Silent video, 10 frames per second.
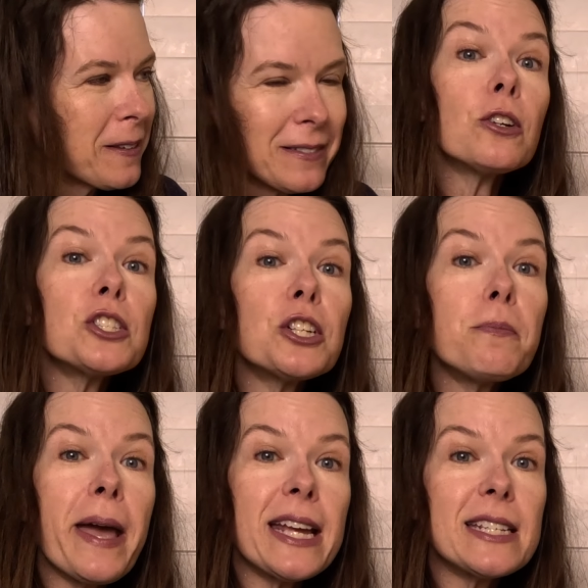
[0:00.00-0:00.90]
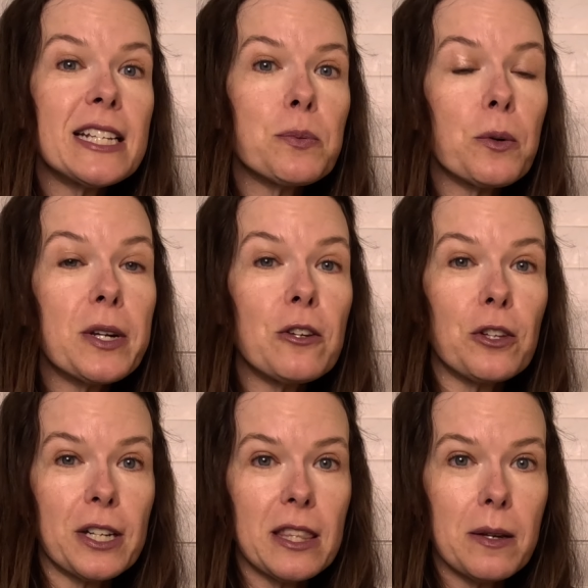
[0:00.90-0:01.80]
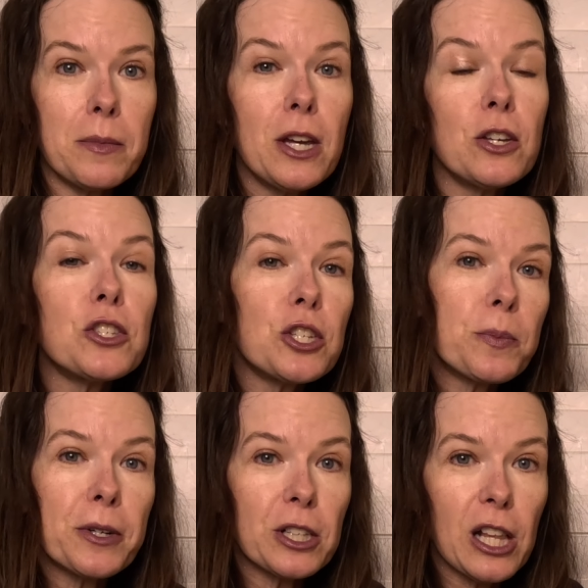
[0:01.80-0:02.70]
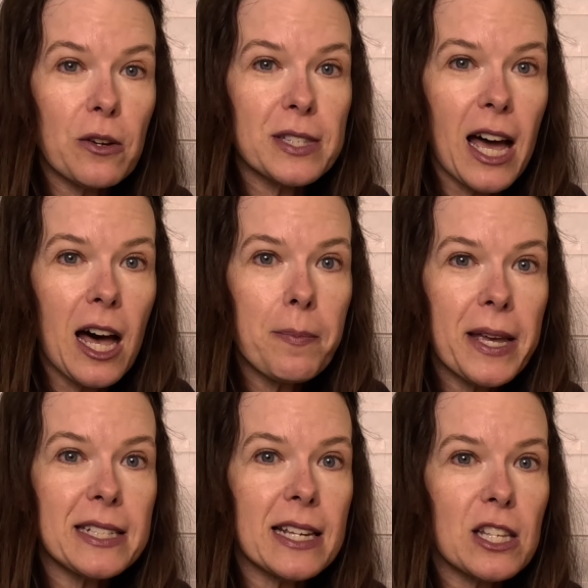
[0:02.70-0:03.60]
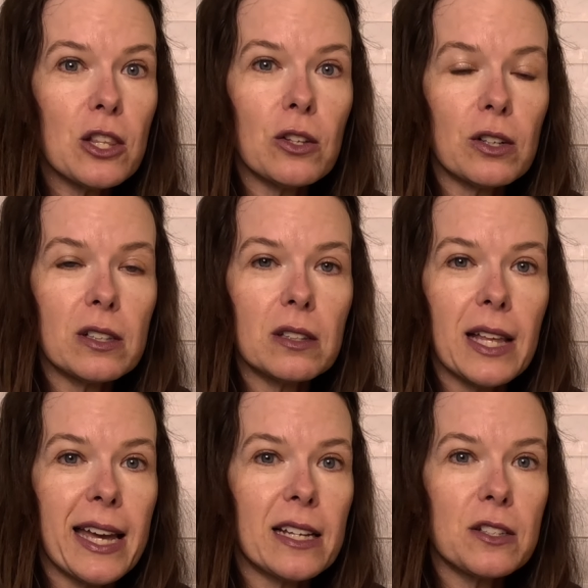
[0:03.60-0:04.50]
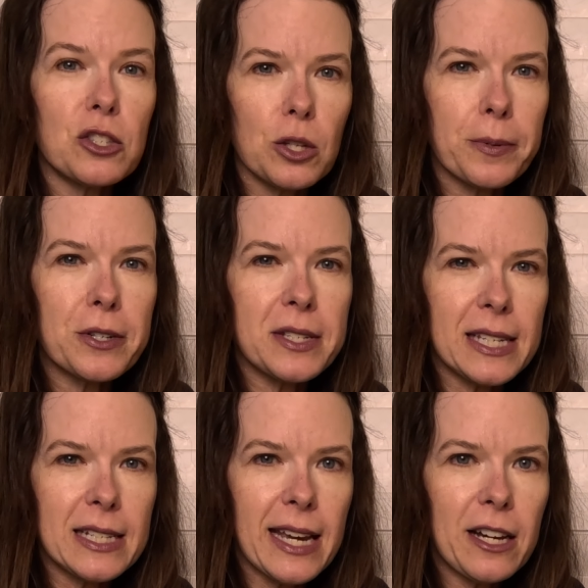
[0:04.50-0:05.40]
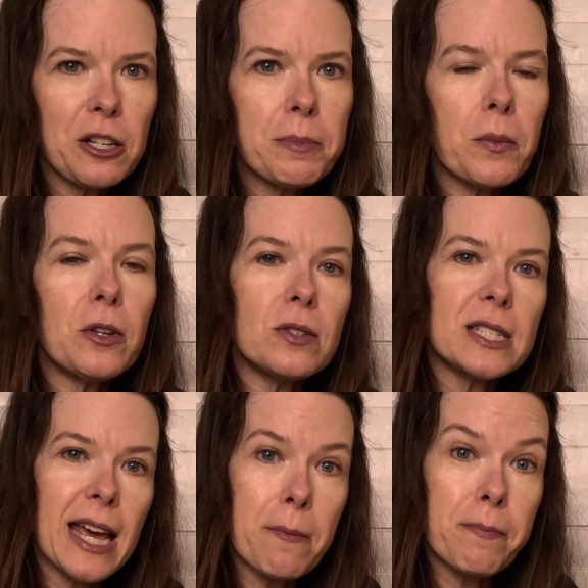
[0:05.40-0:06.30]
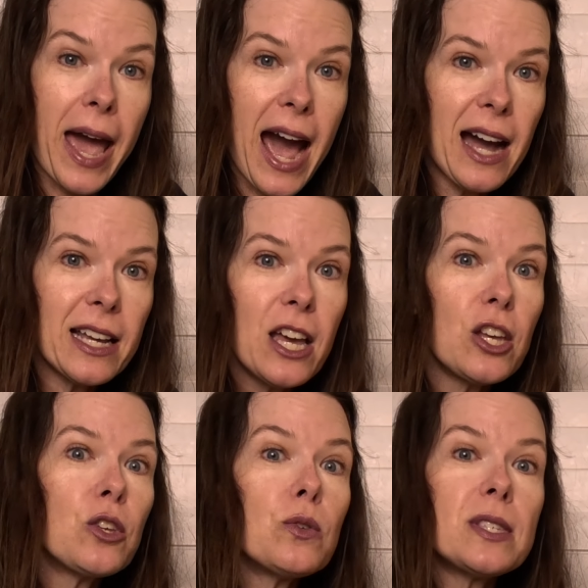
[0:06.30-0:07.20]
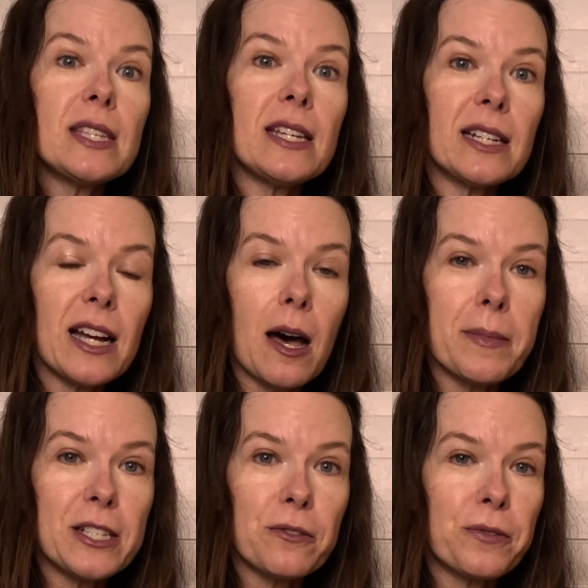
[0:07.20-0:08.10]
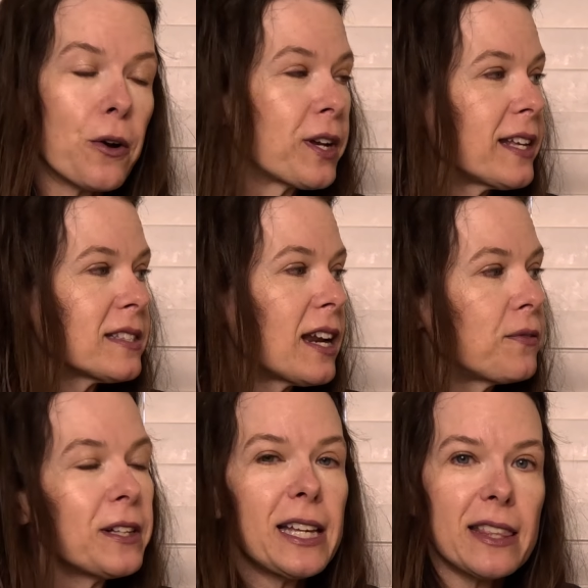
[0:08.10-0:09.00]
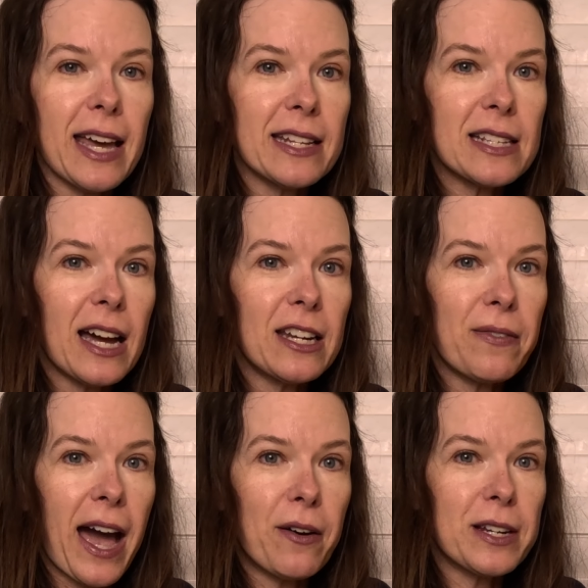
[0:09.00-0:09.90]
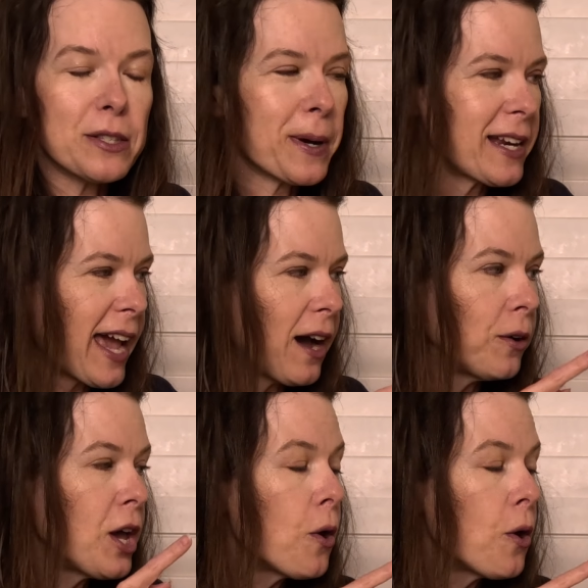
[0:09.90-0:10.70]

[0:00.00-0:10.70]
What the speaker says: There are certain paintings where when you look at them super close up, it doesn't look like super detailed, but when you step back, you see it come into focus. And I feel like that's kind of how it is right now.